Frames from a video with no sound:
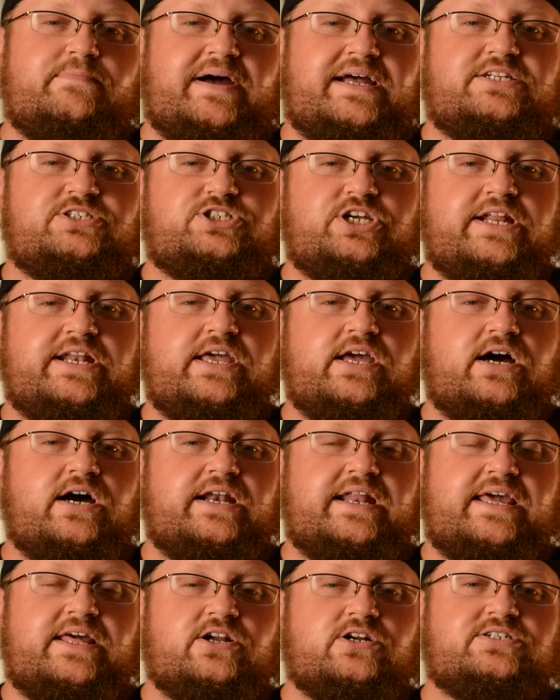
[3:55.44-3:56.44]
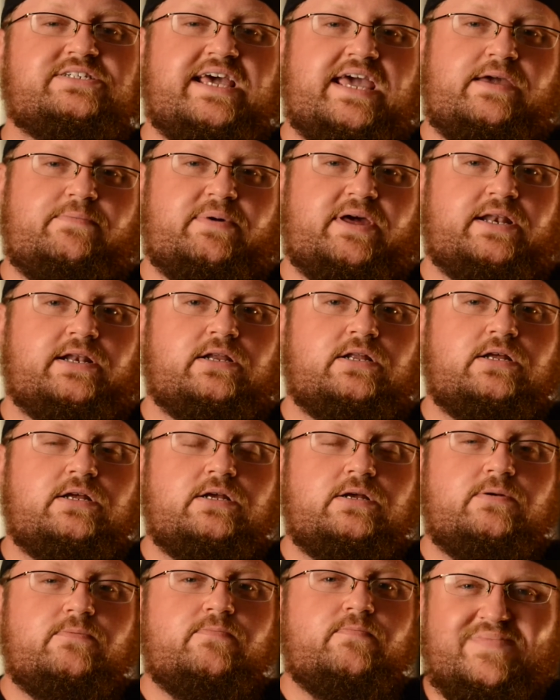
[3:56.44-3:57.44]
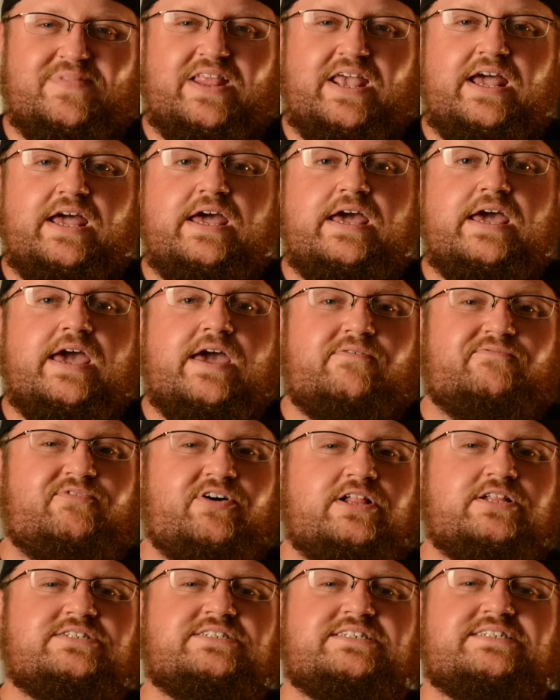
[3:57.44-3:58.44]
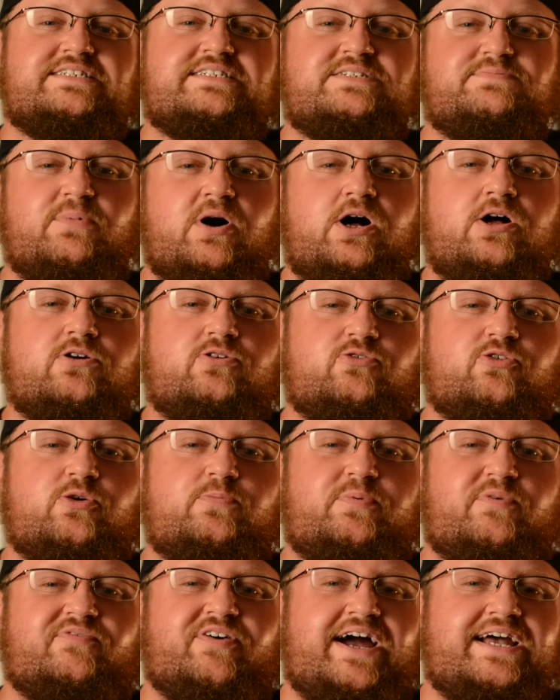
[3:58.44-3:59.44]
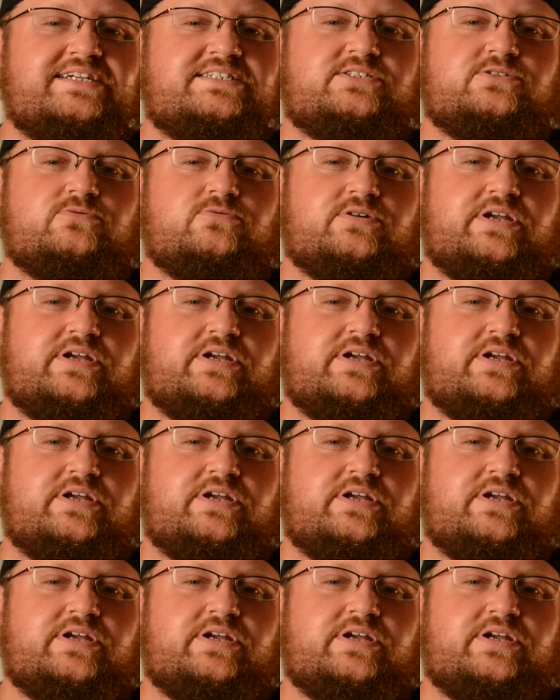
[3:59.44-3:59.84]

by Geneon Entertainment. It follows a small group of high school